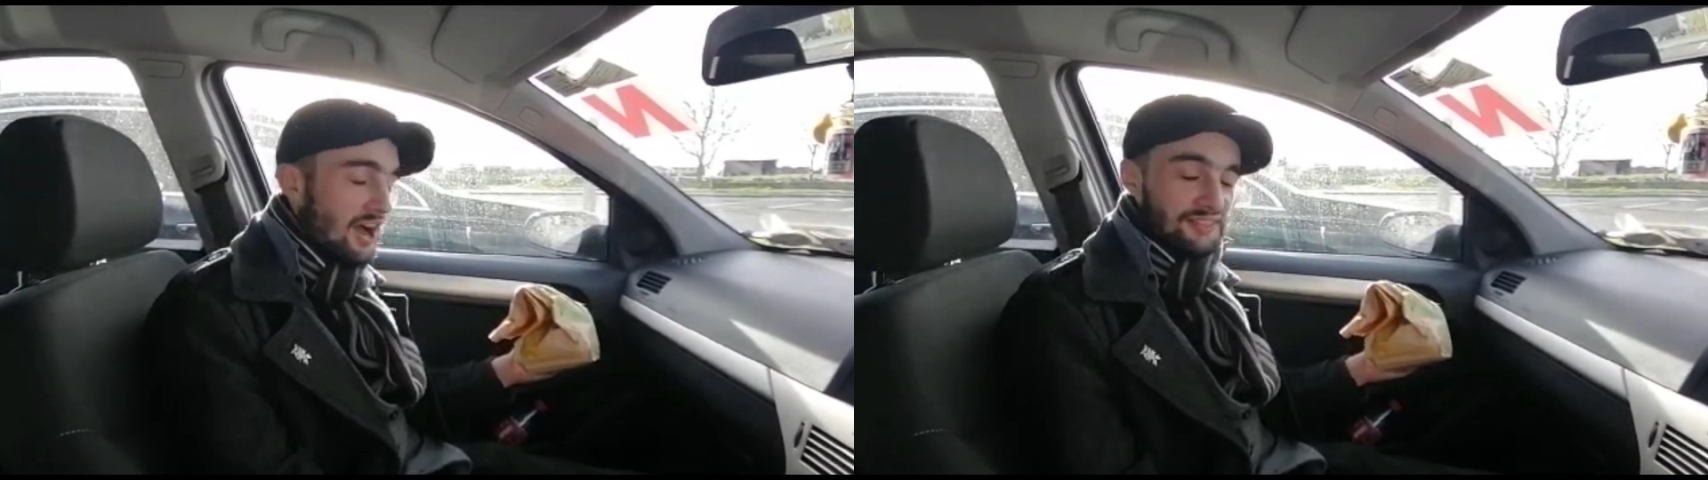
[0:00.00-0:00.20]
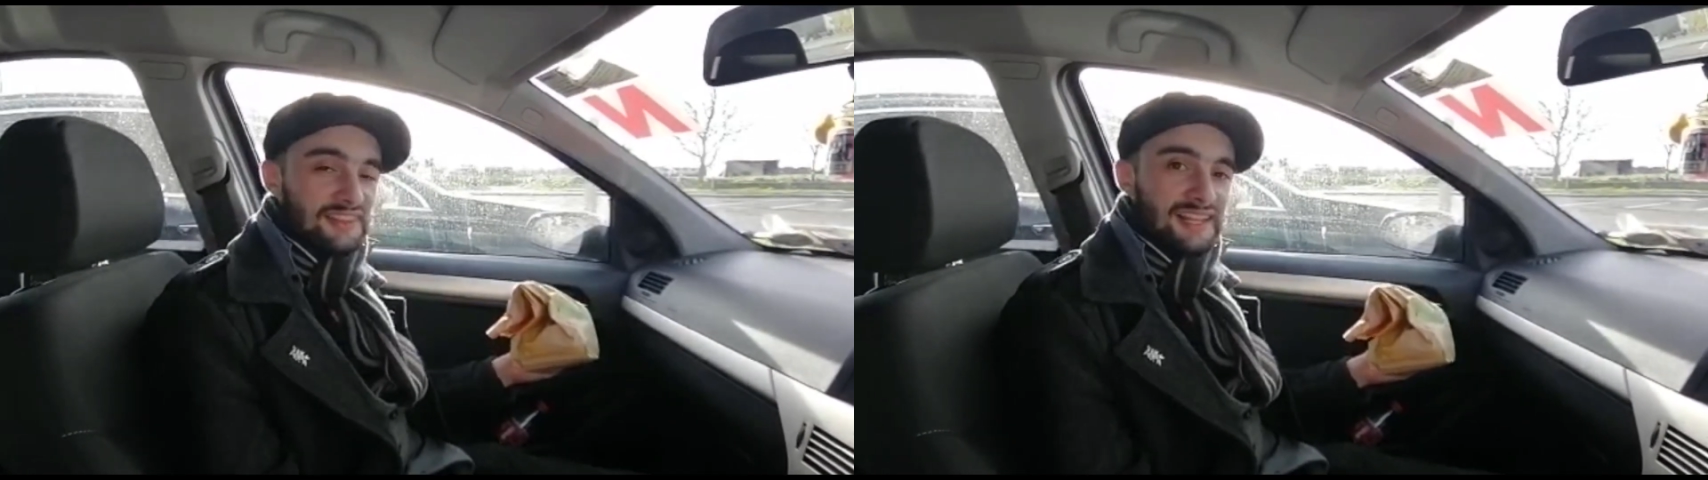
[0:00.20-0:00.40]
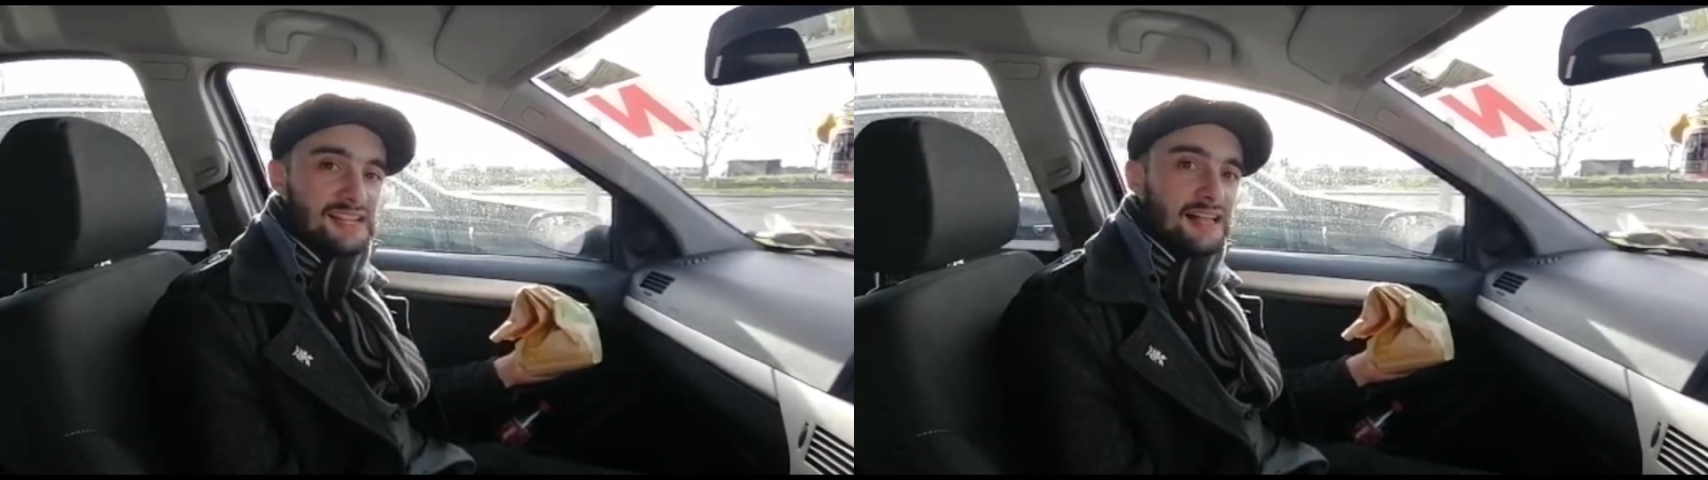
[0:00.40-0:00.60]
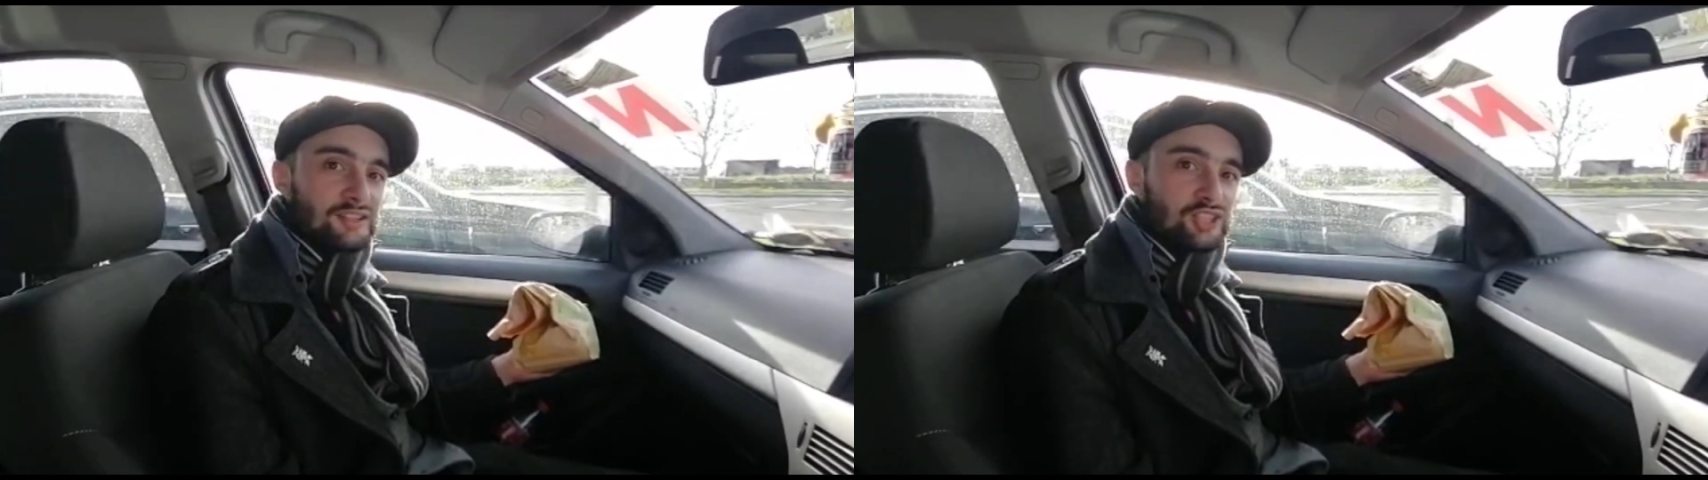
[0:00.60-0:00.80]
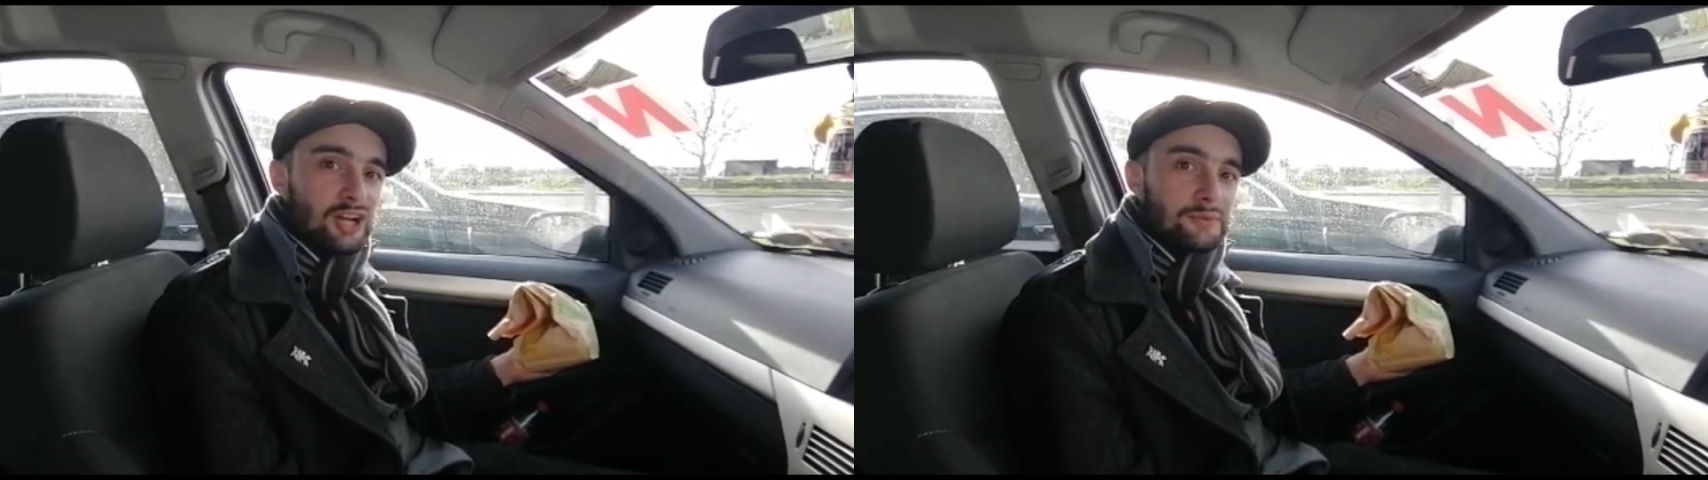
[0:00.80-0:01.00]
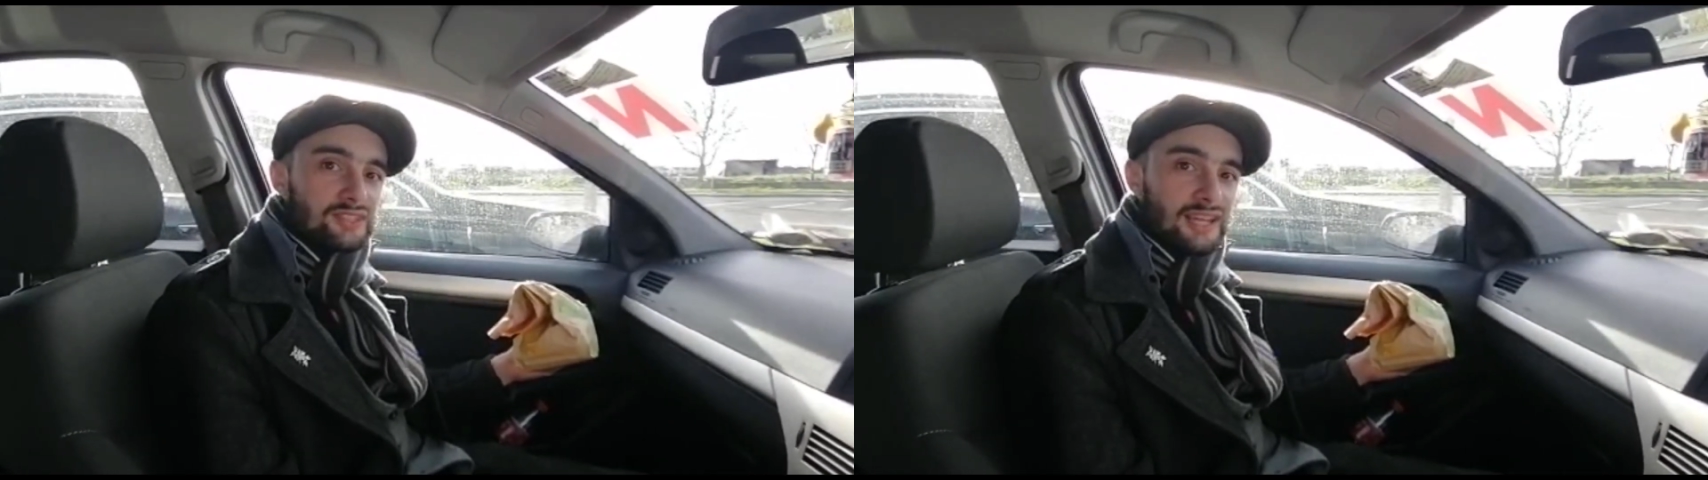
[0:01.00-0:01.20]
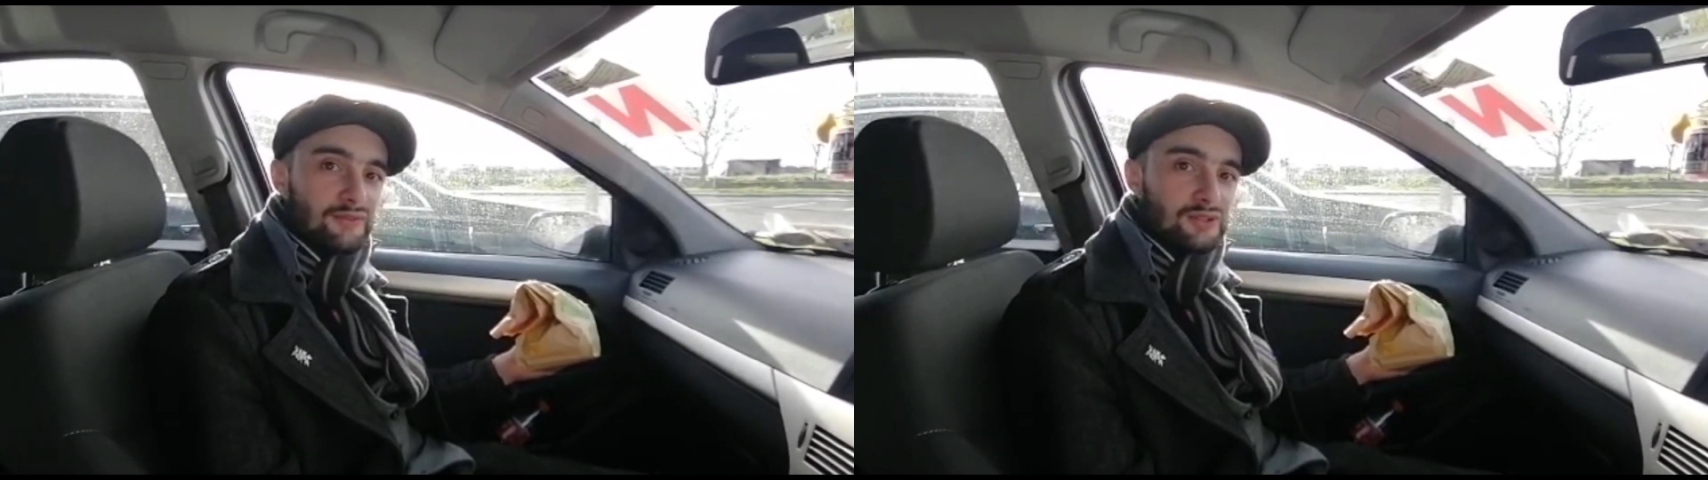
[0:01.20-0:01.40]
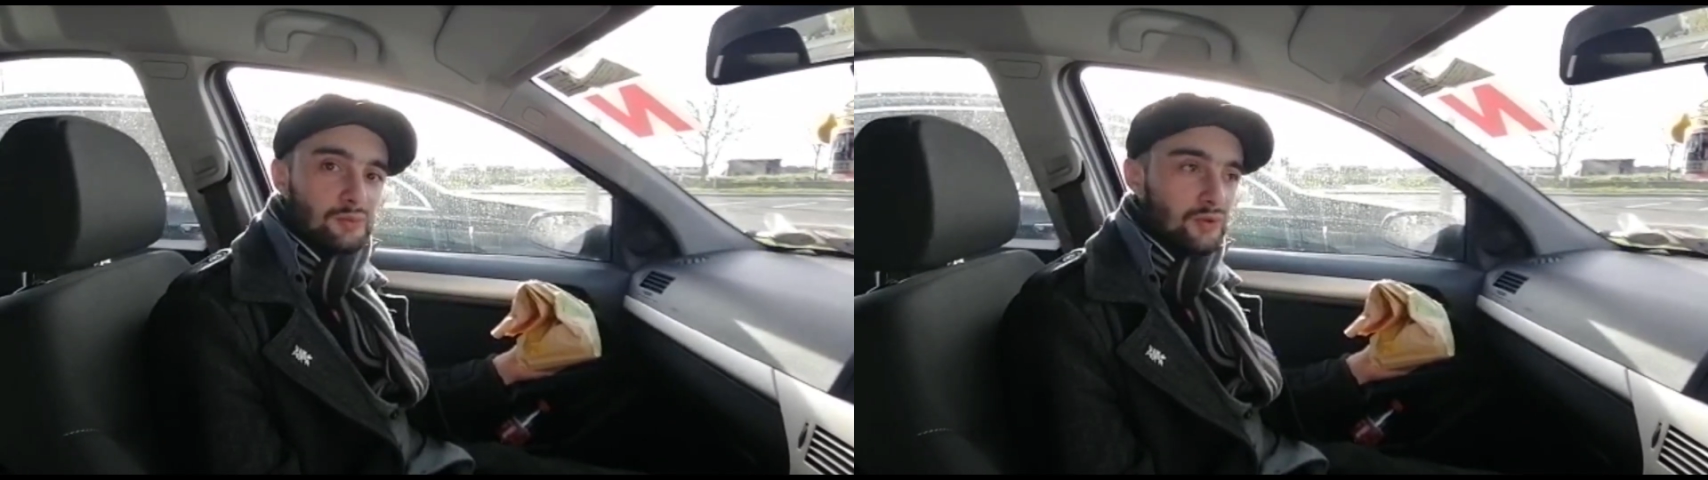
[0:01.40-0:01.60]
I think the analogy I was
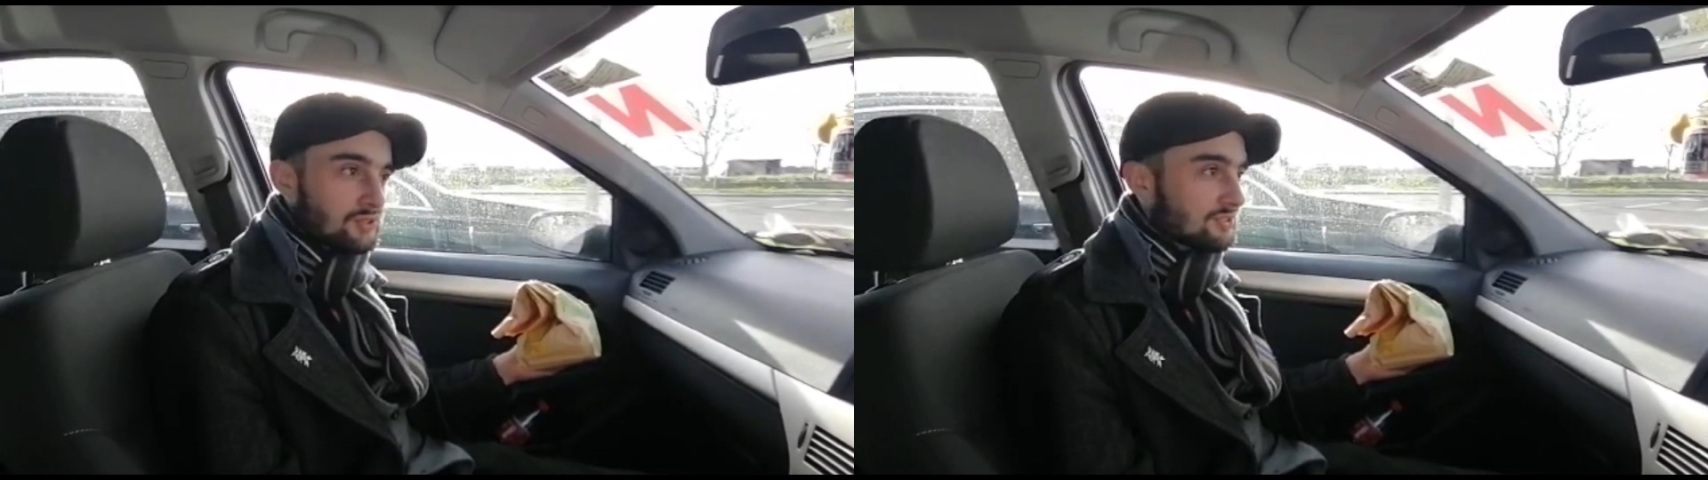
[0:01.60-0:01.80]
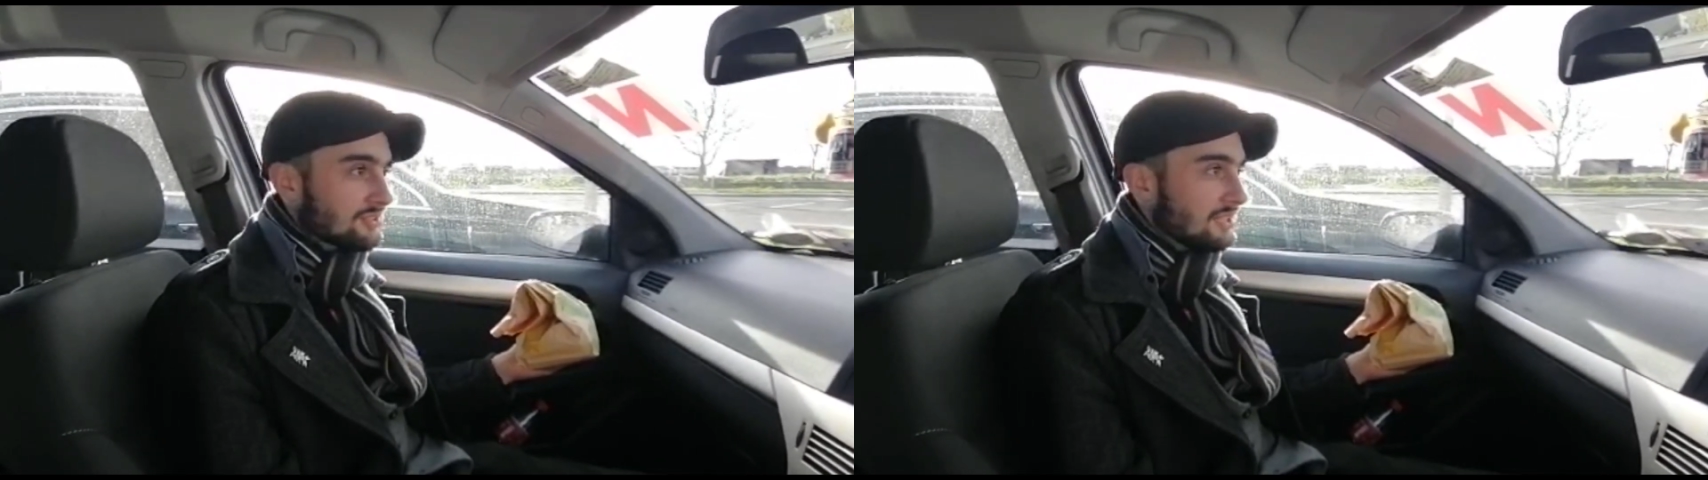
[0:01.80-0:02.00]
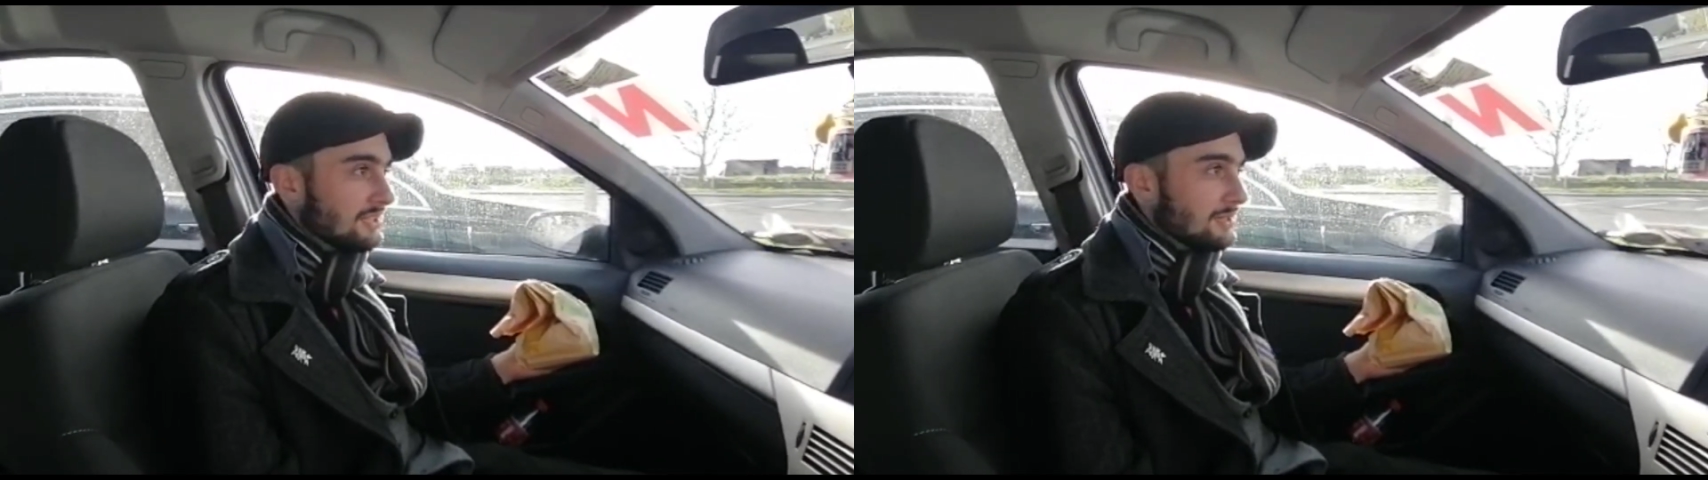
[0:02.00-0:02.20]
given was